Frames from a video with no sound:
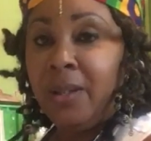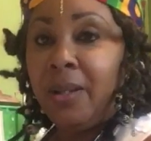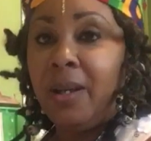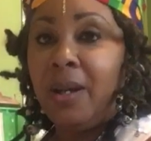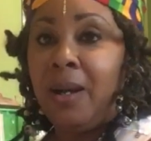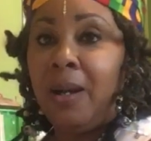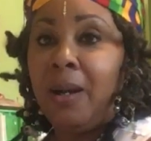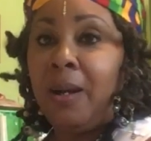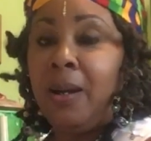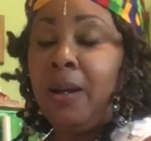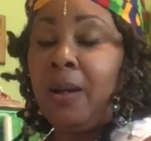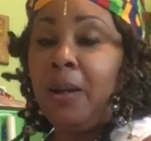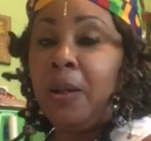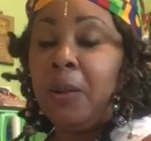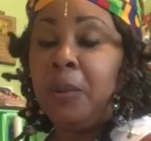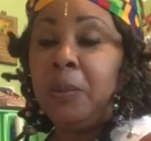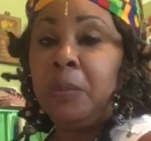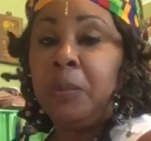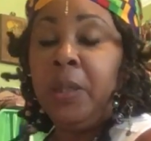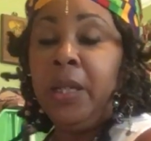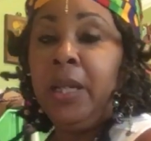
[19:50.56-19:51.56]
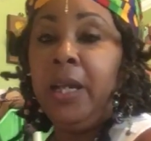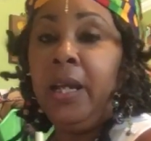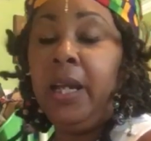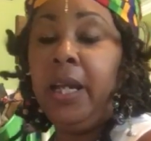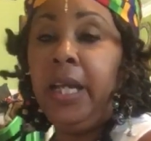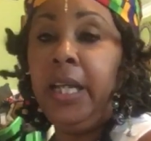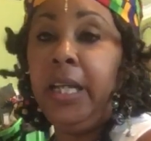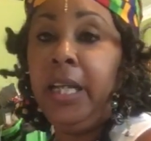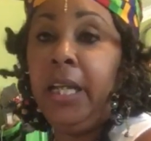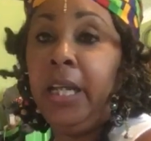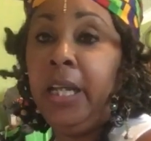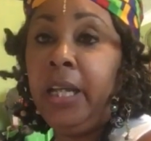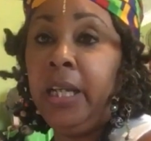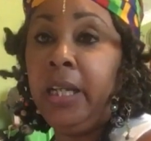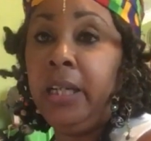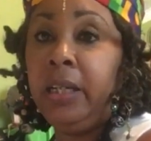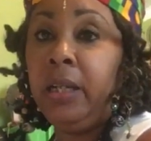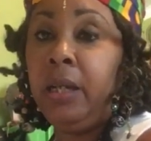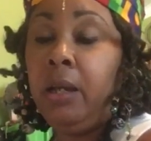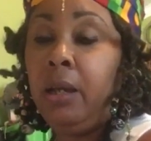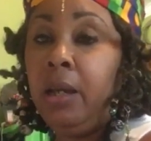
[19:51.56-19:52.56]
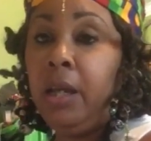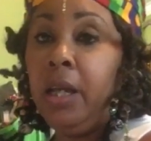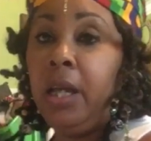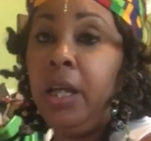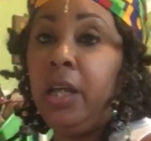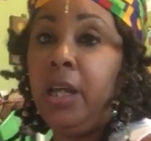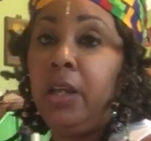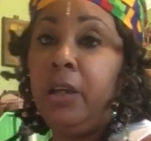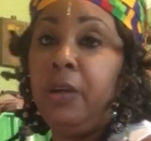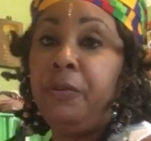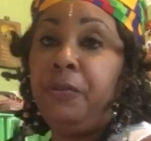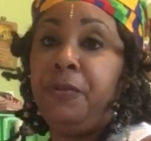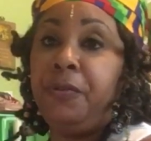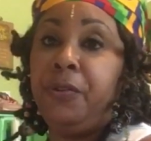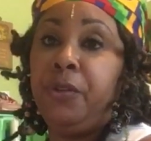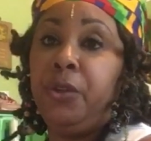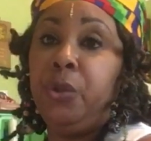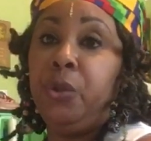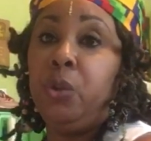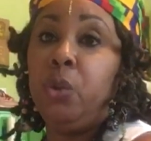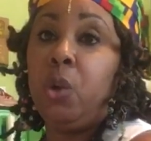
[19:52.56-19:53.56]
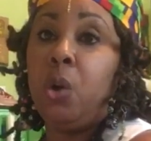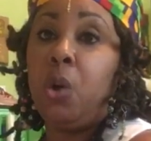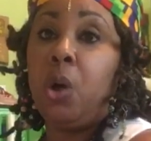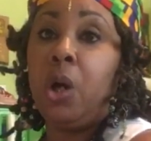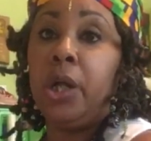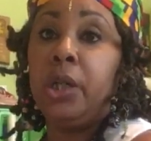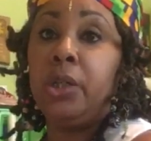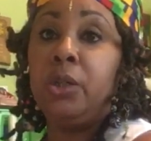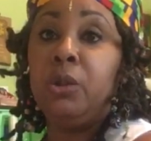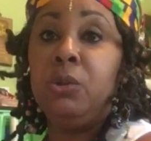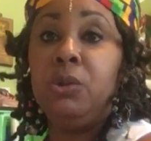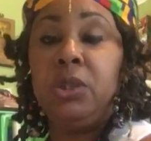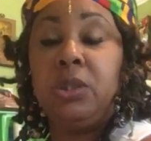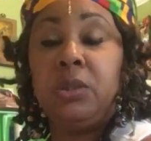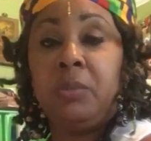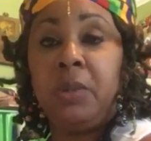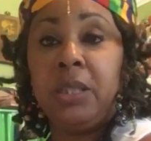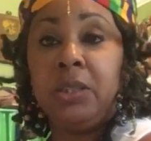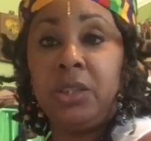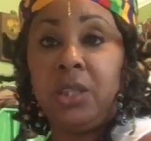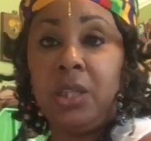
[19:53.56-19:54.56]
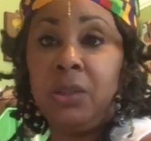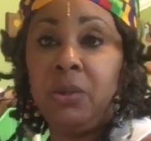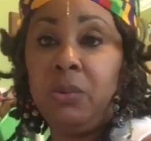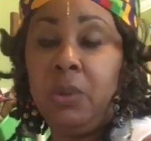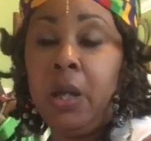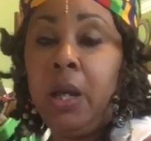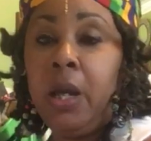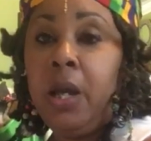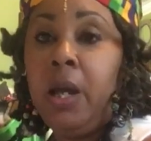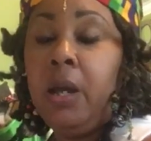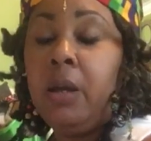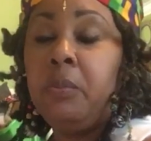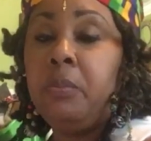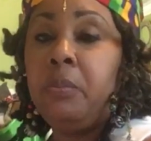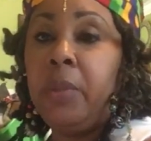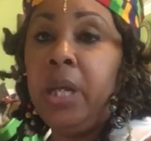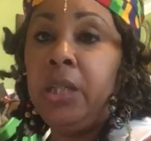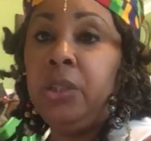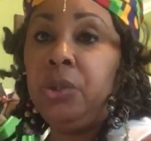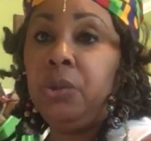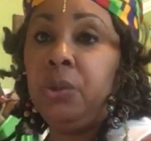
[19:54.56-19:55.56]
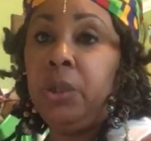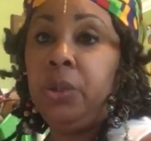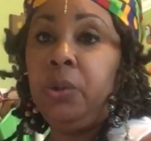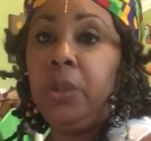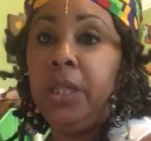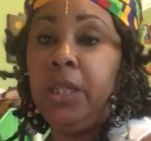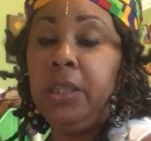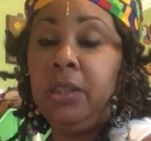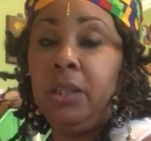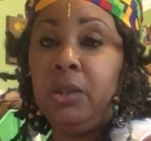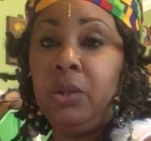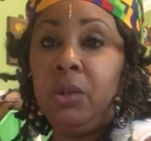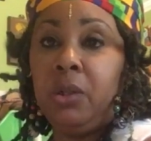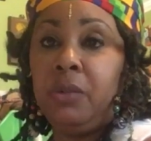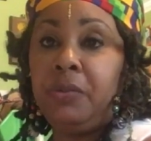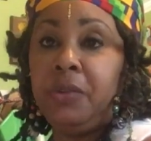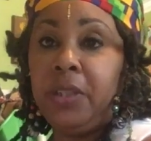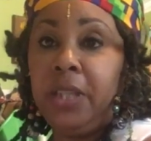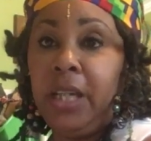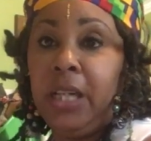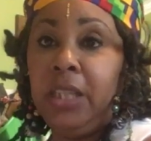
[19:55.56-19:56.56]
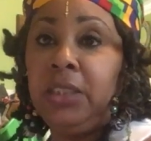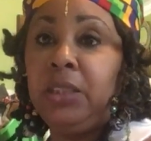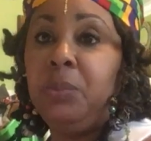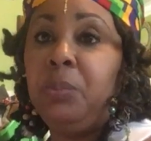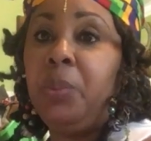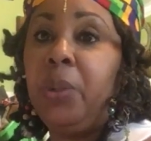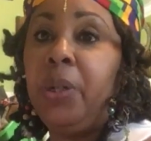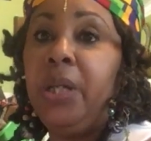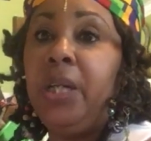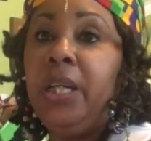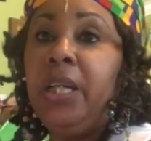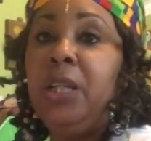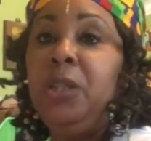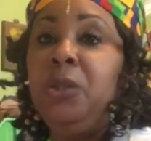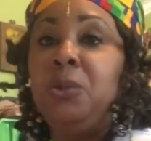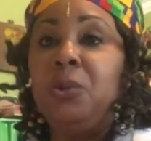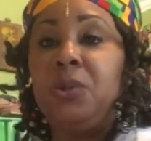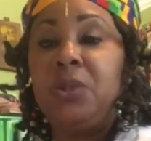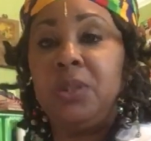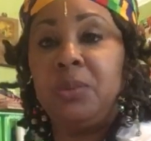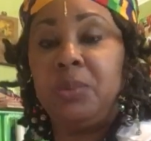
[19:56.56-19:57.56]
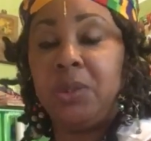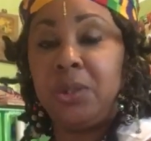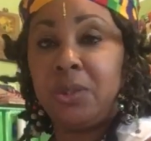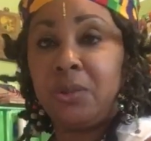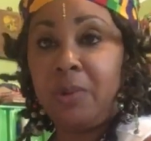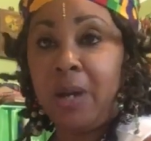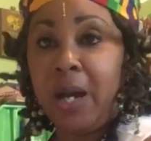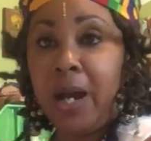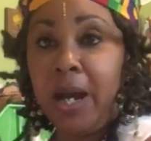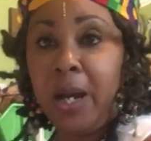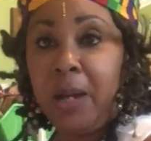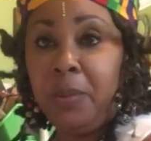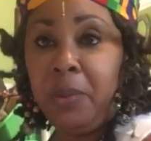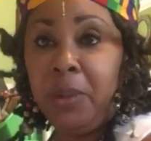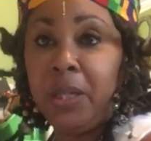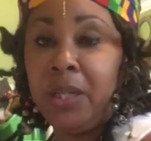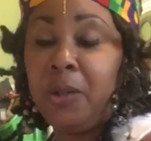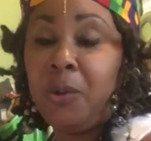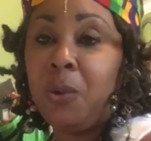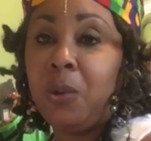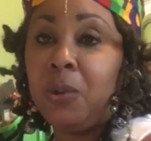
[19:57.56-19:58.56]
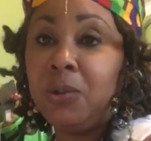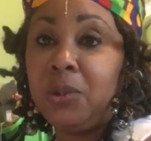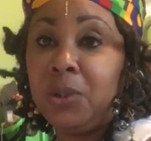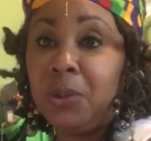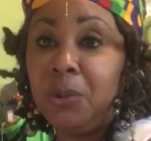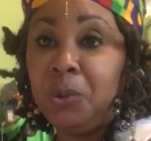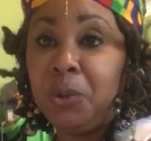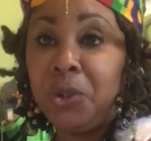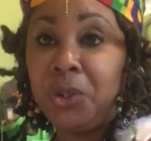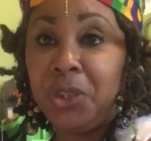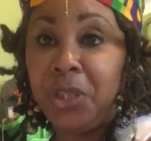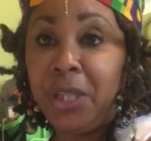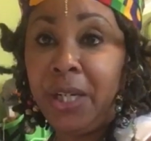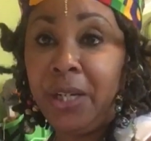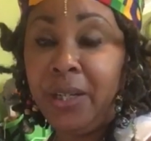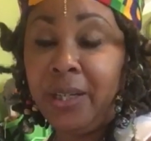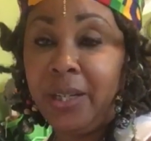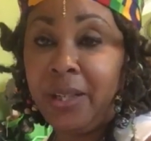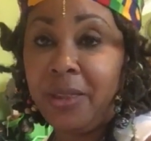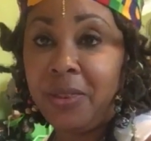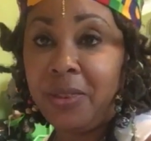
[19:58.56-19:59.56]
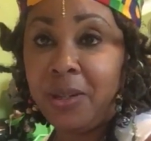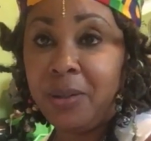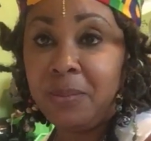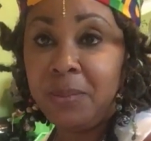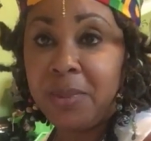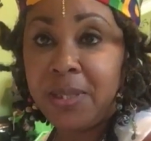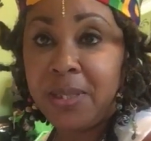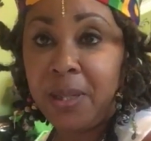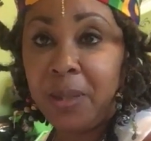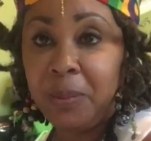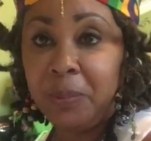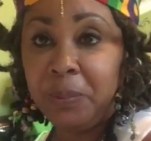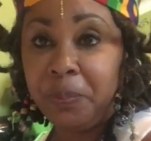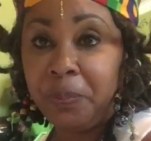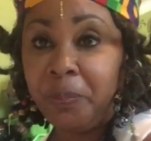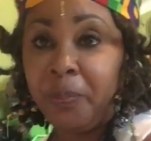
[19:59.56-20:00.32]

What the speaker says: And if you are new to my channel, make sure you hit the notification button, you subscribe, and also share and thumbs up.